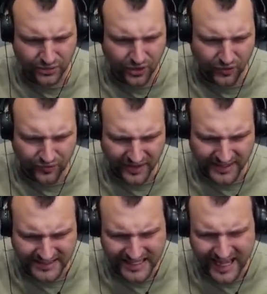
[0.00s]
to go for
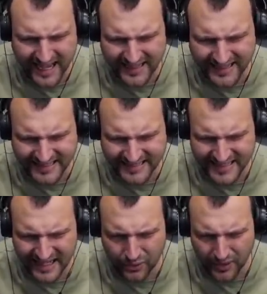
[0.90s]
this guy? This is
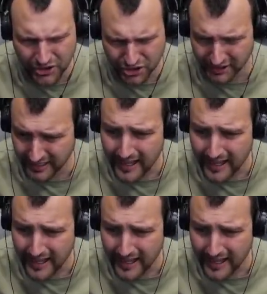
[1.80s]
the question.